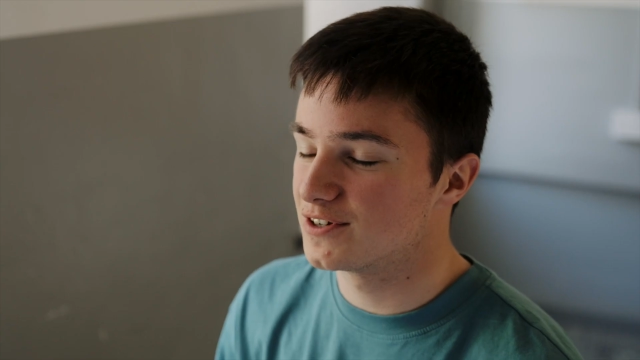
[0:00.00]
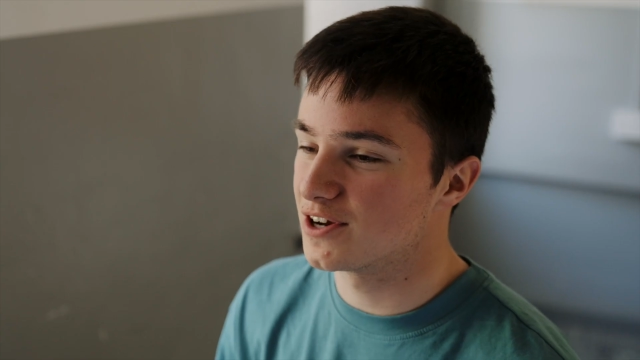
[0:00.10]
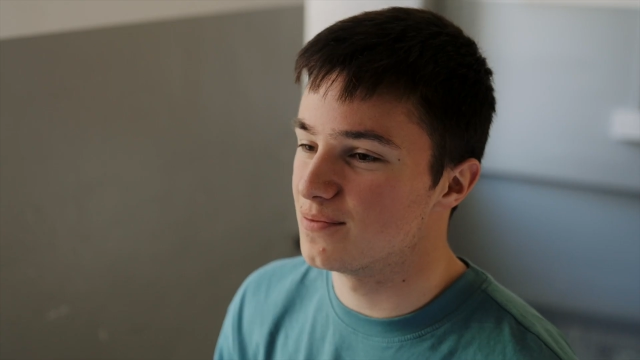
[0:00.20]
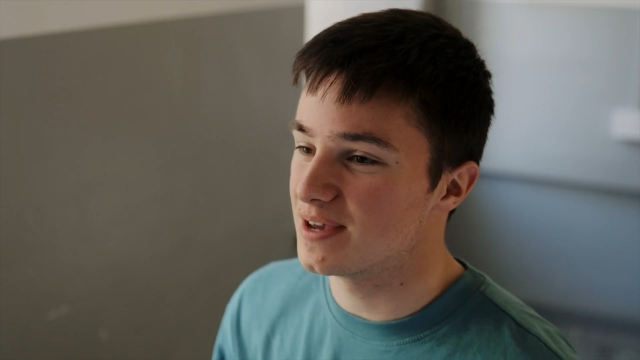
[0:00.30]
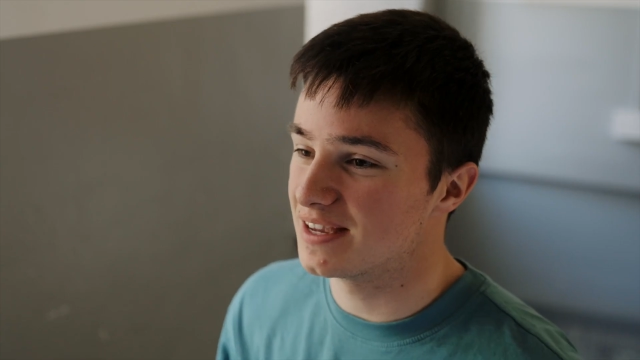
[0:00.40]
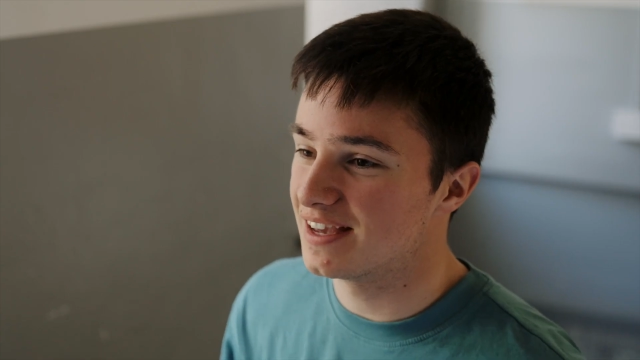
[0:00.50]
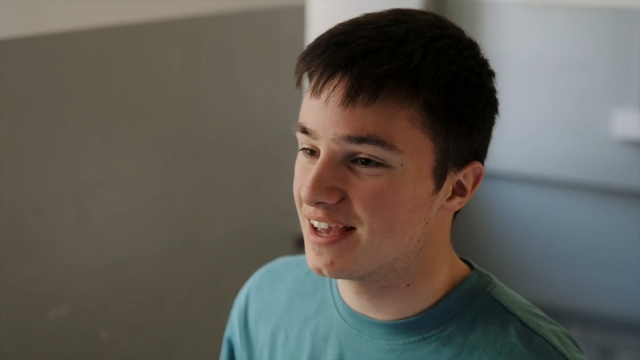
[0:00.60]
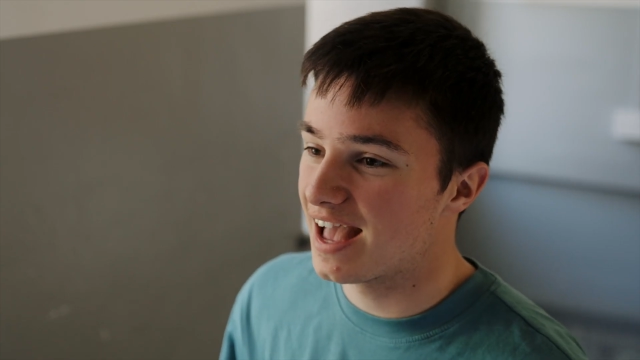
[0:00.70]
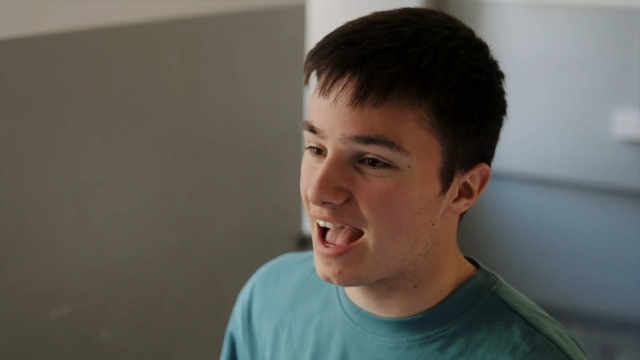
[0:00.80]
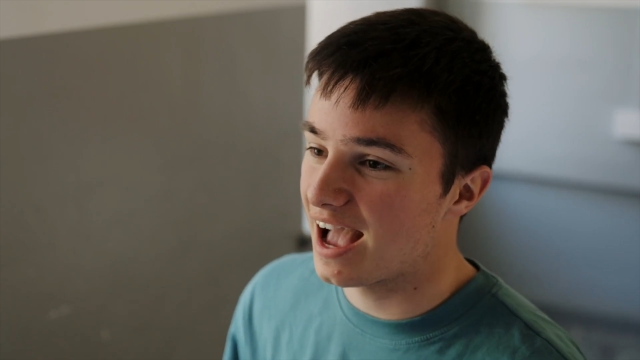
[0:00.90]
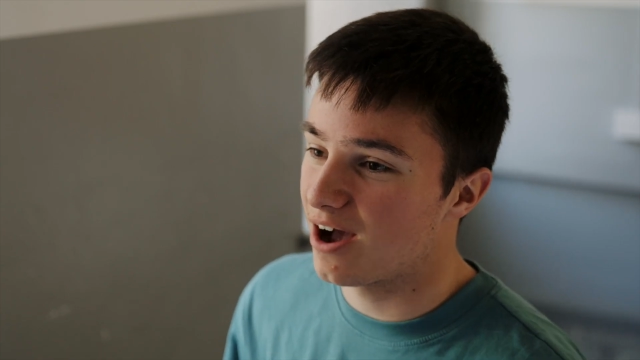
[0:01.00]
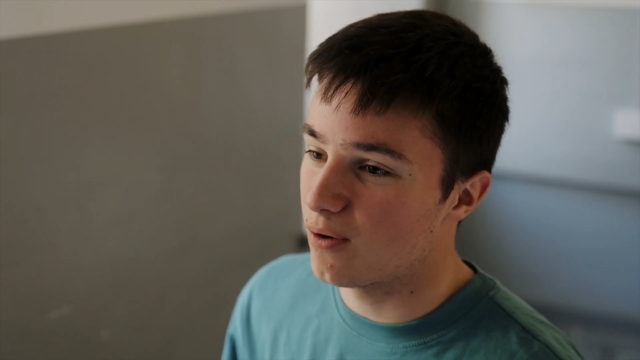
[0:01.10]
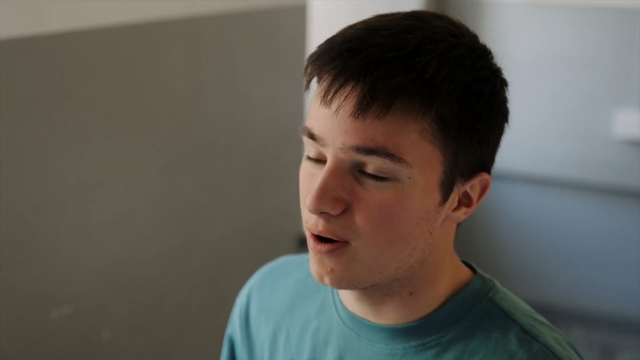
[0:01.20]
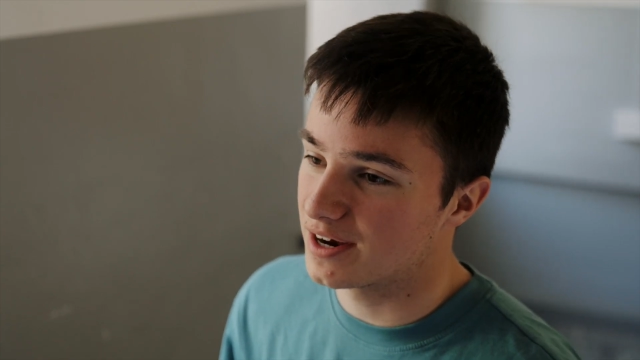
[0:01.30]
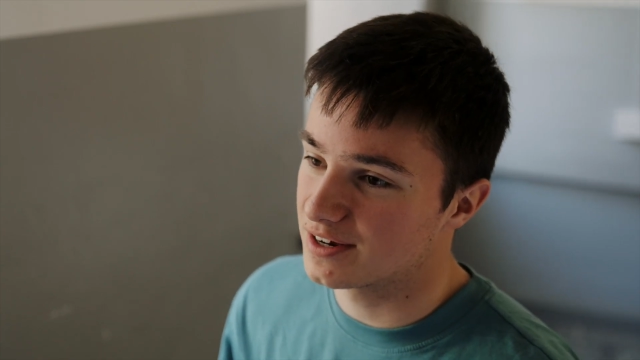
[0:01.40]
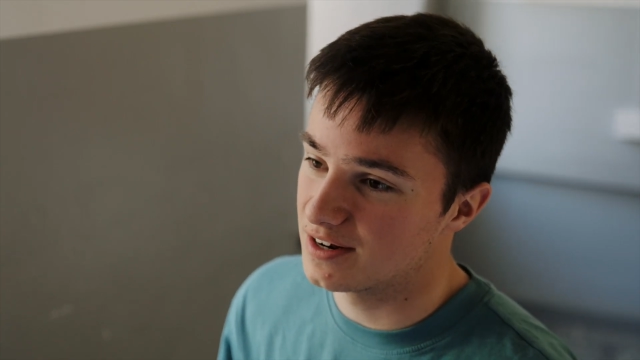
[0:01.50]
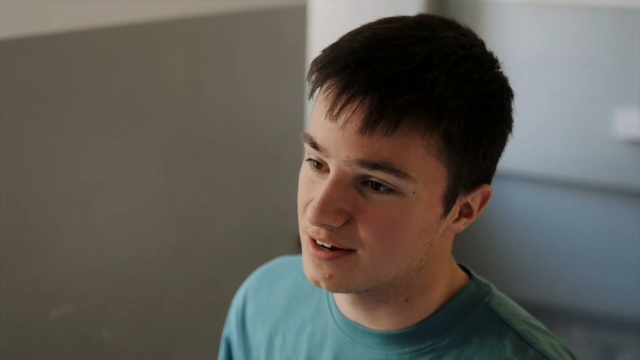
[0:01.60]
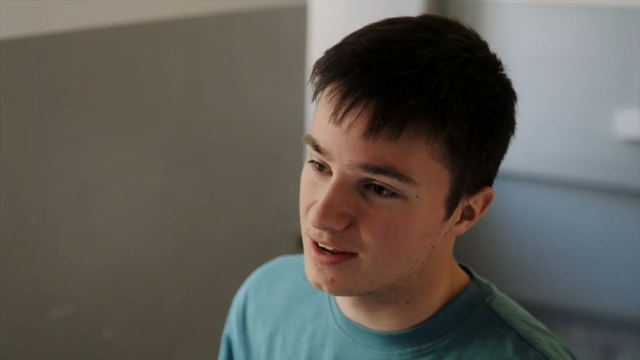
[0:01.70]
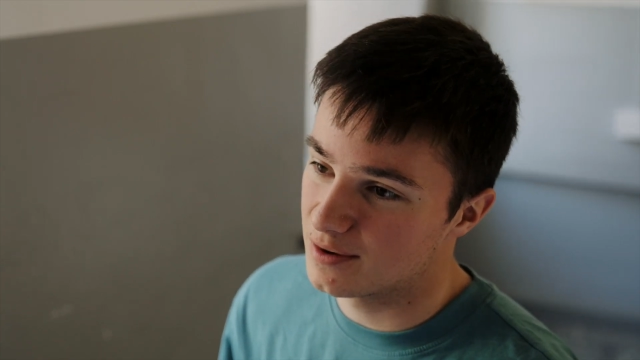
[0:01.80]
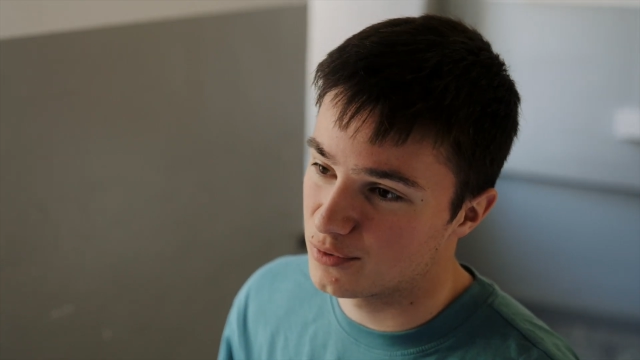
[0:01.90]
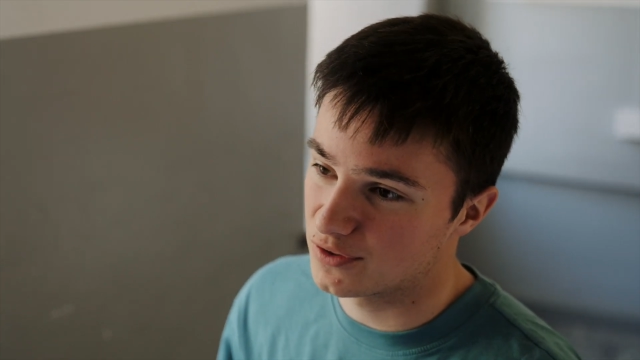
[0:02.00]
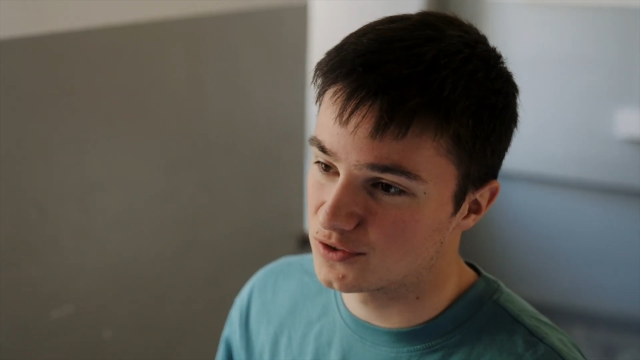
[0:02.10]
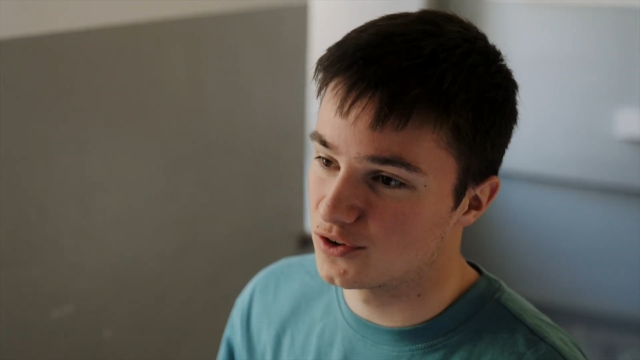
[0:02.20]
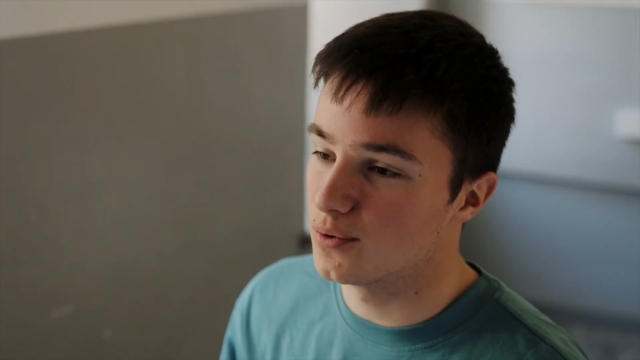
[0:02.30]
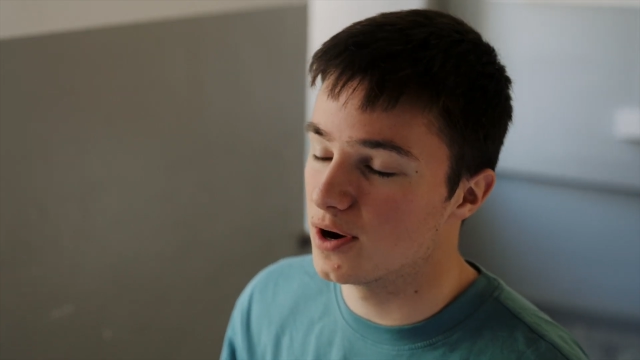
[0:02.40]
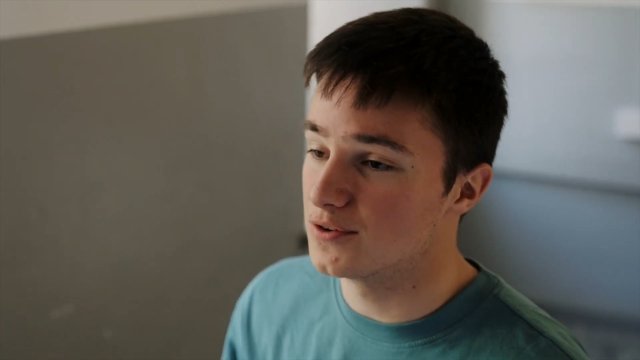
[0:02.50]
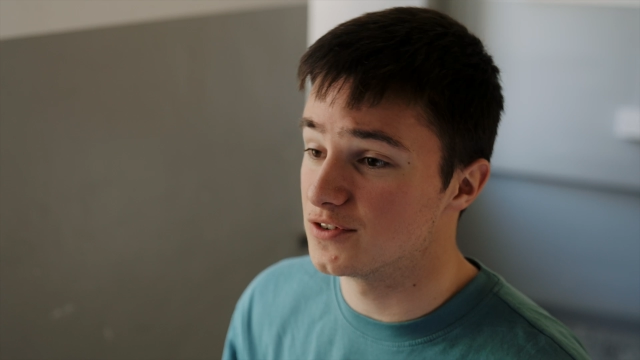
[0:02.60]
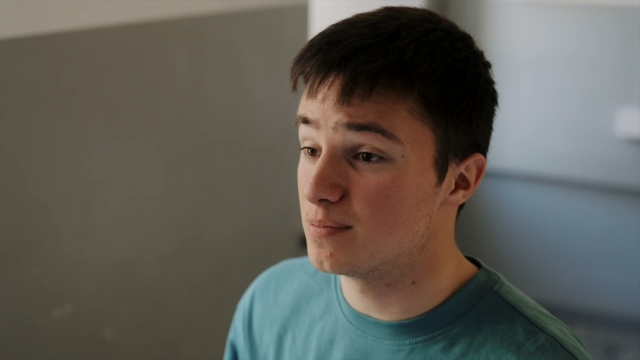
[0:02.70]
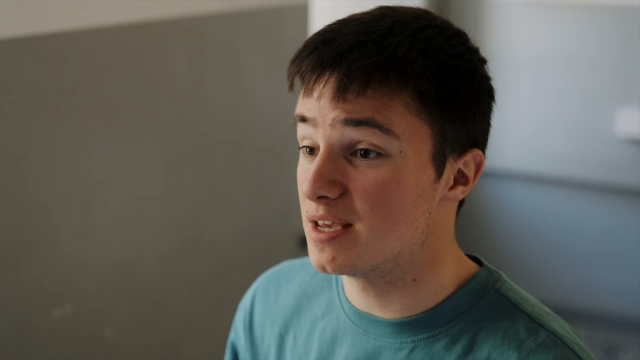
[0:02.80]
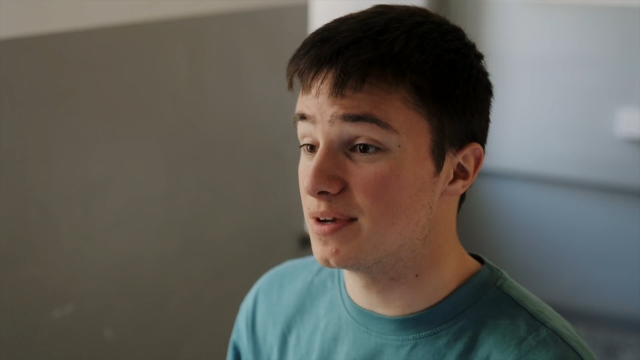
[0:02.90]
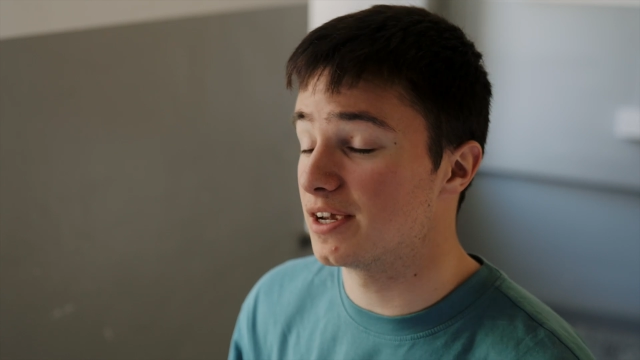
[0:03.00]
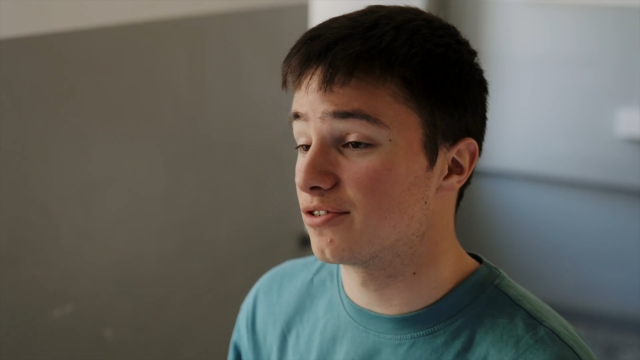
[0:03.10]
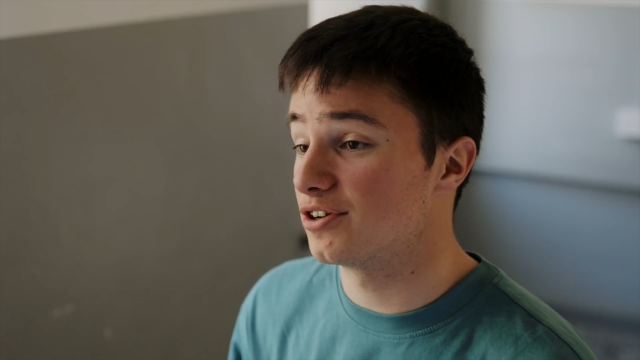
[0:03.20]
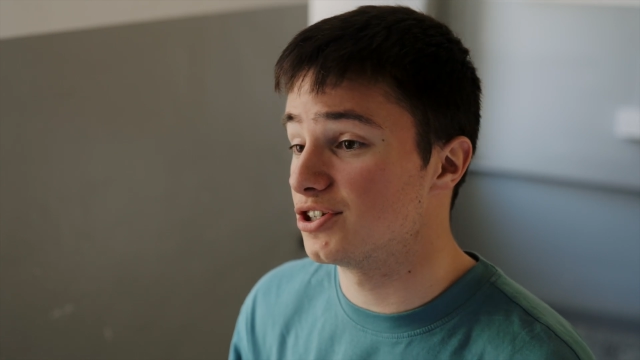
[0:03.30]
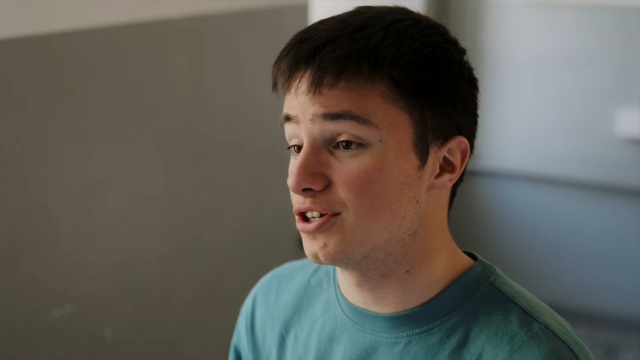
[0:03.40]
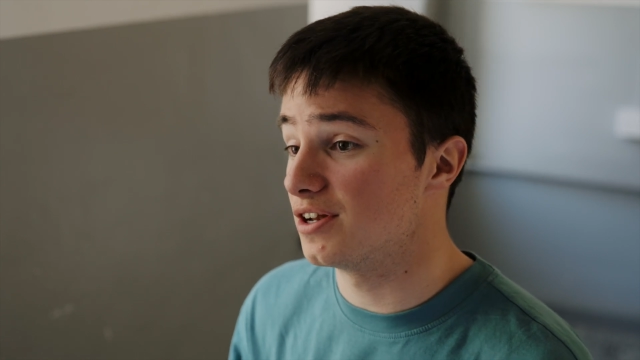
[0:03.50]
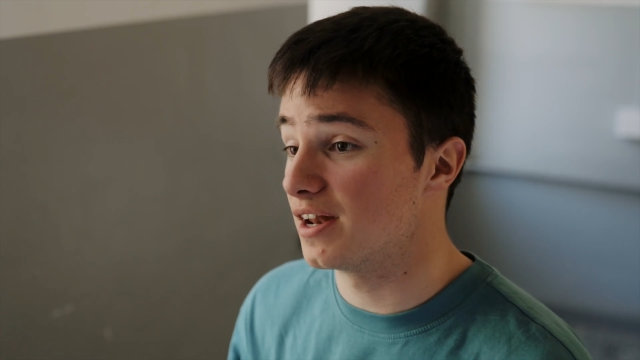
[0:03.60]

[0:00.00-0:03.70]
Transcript: has shown me how I can bring two worlds of me being a Christian